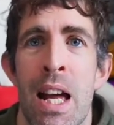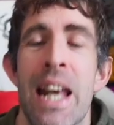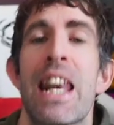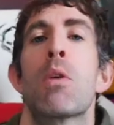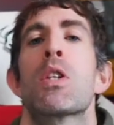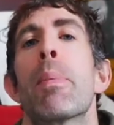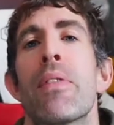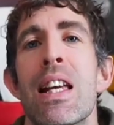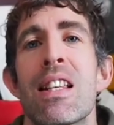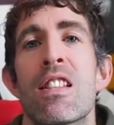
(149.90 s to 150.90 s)
Now, on top of
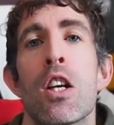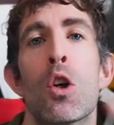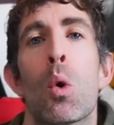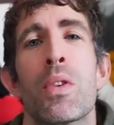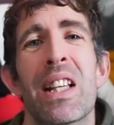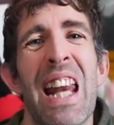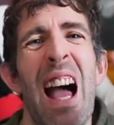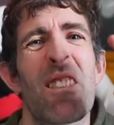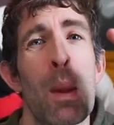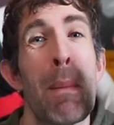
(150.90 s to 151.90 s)
this, you're also going to
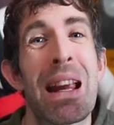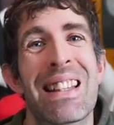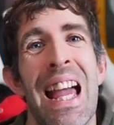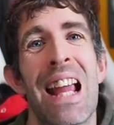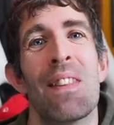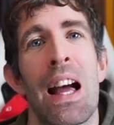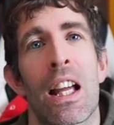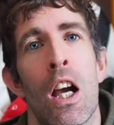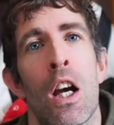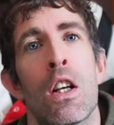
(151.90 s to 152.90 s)
have to maintain that
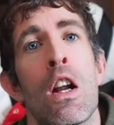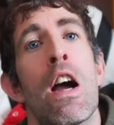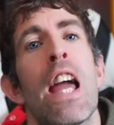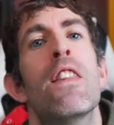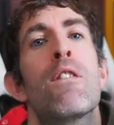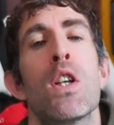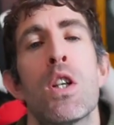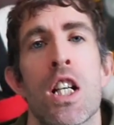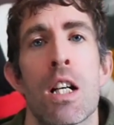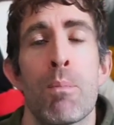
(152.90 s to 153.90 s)
code in the
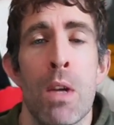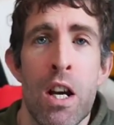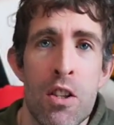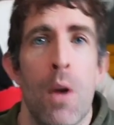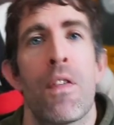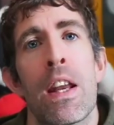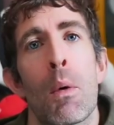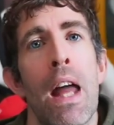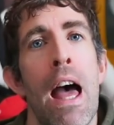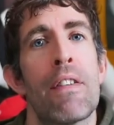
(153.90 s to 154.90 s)
future. So if anyone
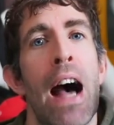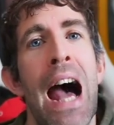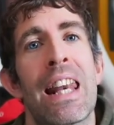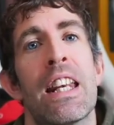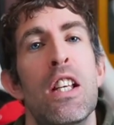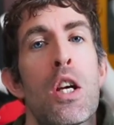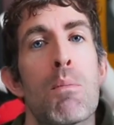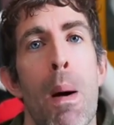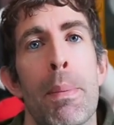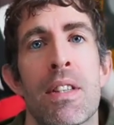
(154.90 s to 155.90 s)
ever added a new
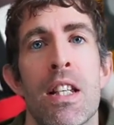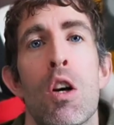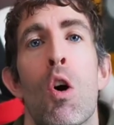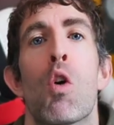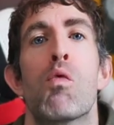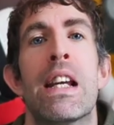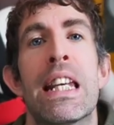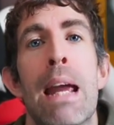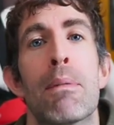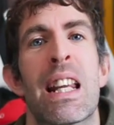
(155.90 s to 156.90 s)
property or
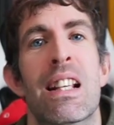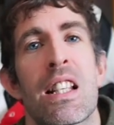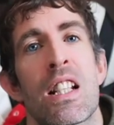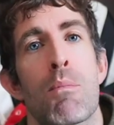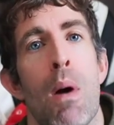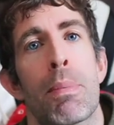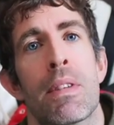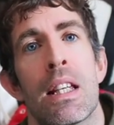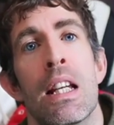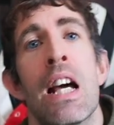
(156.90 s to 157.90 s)
renamed an existing
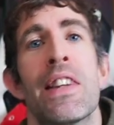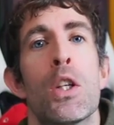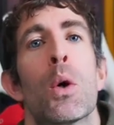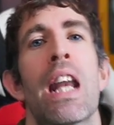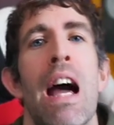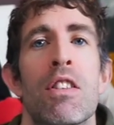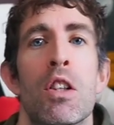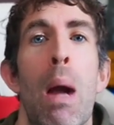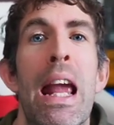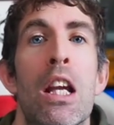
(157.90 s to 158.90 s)
property, then you're going to have to do
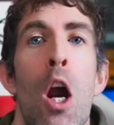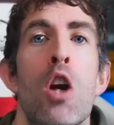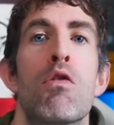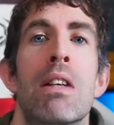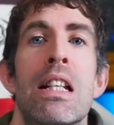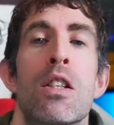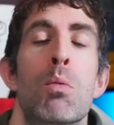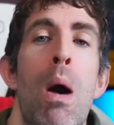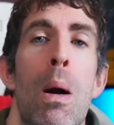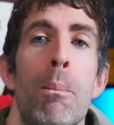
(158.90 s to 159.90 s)
a code release as
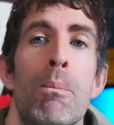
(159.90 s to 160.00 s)
well.